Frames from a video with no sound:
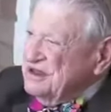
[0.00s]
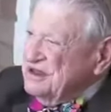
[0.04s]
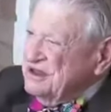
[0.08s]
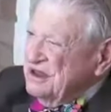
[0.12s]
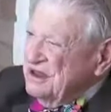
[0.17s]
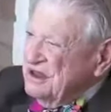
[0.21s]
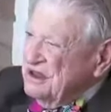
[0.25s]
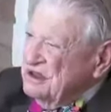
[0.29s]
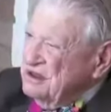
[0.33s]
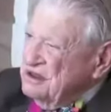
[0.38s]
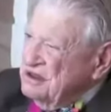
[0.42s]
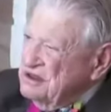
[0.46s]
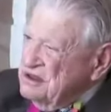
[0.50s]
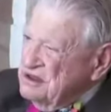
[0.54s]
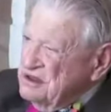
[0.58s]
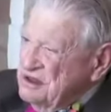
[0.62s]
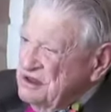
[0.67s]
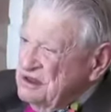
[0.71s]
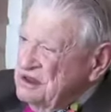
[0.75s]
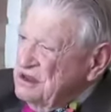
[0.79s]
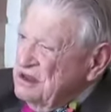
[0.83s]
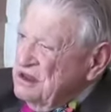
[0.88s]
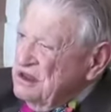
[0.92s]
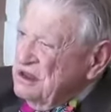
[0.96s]
Yeah,
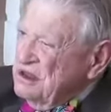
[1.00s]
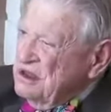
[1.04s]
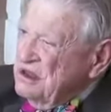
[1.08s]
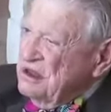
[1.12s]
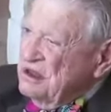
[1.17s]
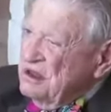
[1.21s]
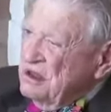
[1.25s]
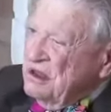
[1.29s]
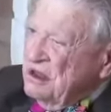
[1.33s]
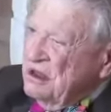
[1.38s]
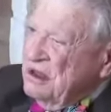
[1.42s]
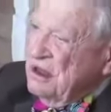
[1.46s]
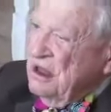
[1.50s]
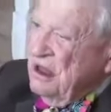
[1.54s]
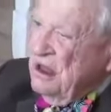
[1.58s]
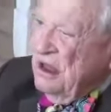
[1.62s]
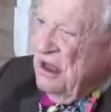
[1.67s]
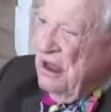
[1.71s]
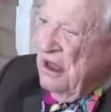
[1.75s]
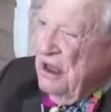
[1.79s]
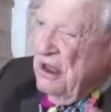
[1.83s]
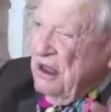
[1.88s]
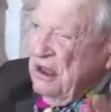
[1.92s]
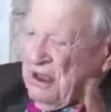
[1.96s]
so you don't necessarily
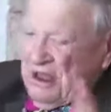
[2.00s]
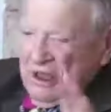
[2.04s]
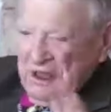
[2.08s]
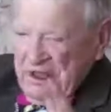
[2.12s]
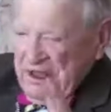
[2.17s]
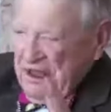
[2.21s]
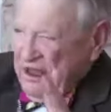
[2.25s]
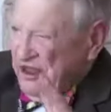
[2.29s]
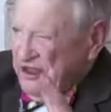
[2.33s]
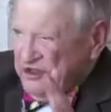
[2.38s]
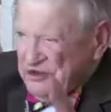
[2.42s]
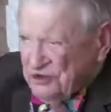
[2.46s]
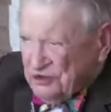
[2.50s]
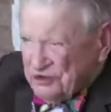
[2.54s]
go there. I,